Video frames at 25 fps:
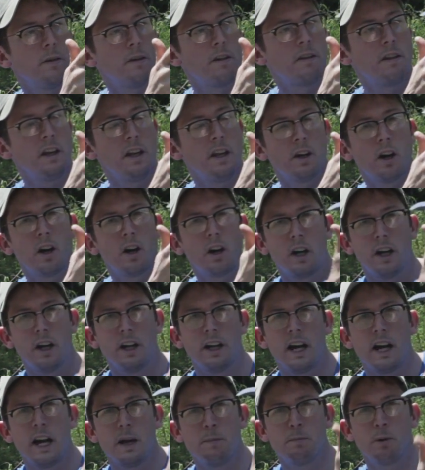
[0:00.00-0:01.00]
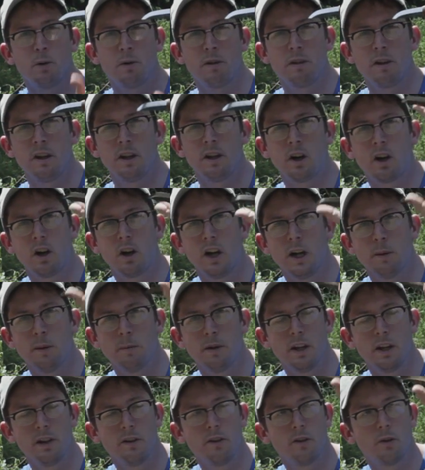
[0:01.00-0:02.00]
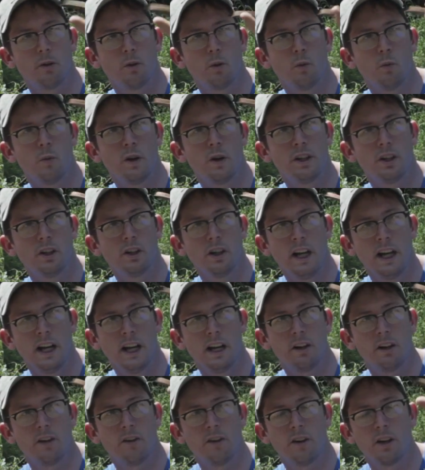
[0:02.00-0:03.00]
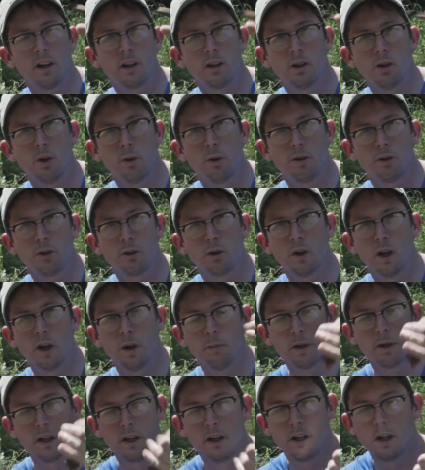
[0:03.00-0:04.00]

thenar and hypothenar eminence when your hand is in a closed grip.